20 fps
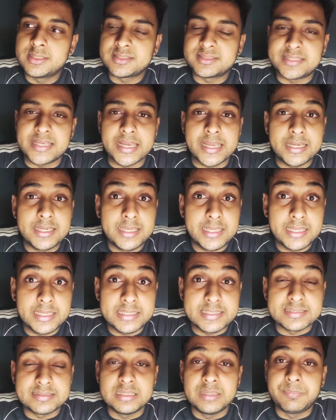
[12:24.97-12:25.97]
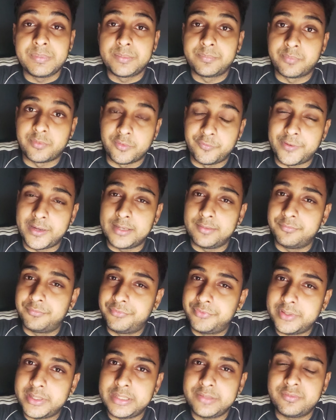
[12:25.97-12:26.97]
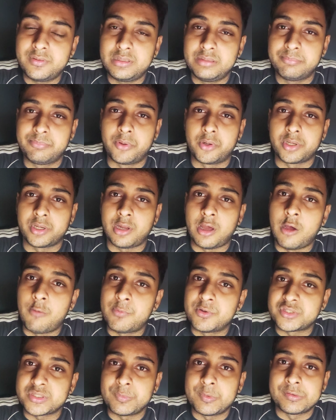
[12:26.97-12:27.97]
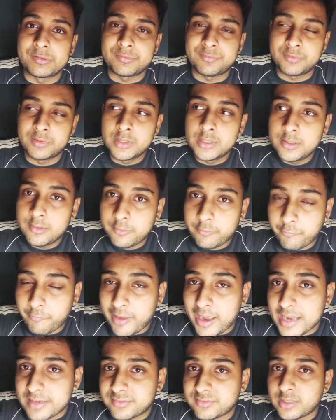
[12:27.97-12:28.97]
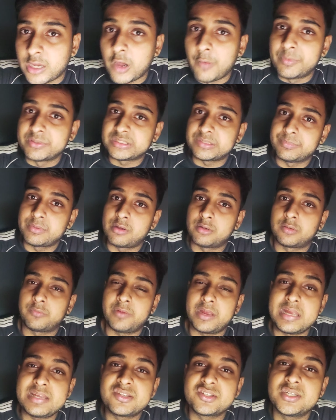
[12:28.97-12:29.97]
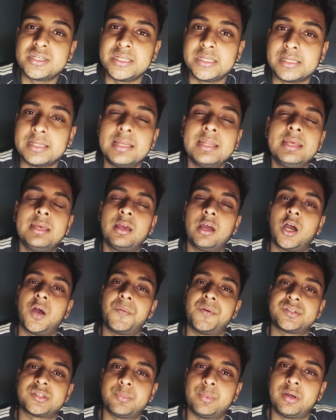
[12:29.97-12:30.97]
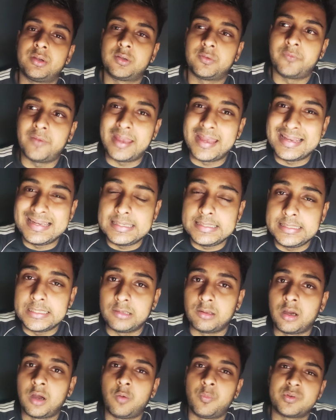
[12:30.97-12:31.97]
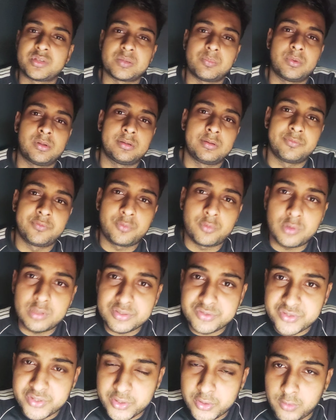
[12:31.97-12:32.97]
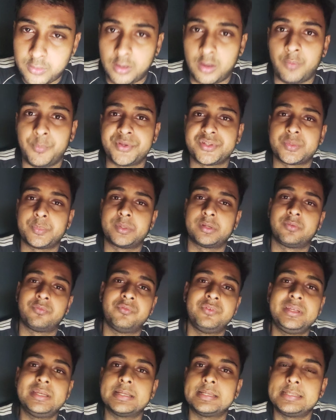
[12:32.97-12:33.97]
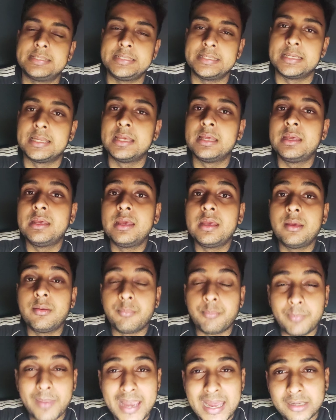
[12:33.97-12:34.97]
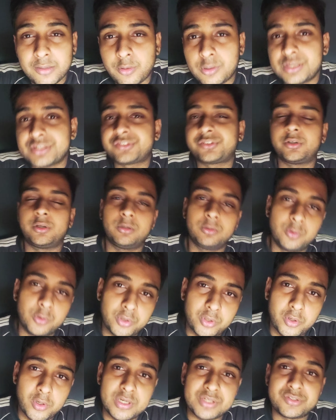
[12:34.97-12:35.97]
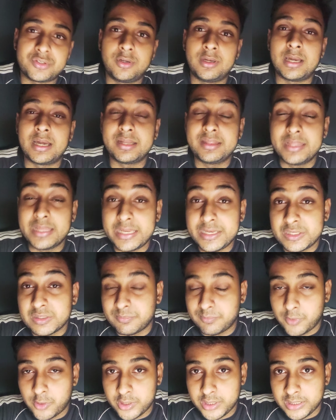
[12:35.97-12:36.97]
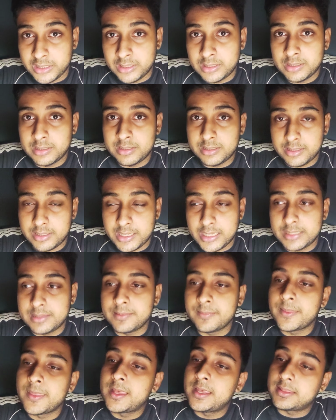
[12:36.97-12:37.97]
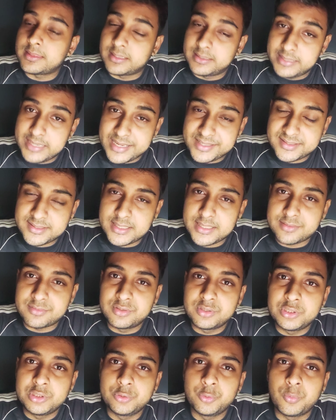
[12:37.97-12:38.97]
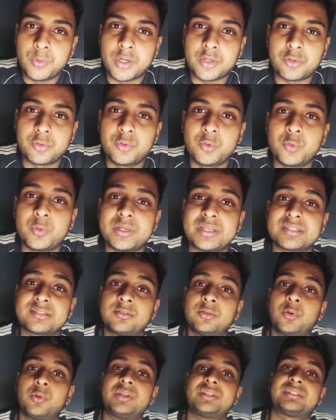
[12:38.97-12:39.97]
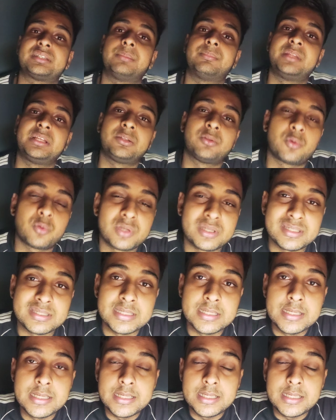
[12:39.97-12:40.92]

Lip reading: Second thing is lipid profile. Very very important. How much amount of fats, how much amount of HDL, how much amount of LDL, how much amount of cholesterol, how much amount of VLDL, bad cholesterol, good cholesterol are there in your body, right? The next test you want to do is known as something known as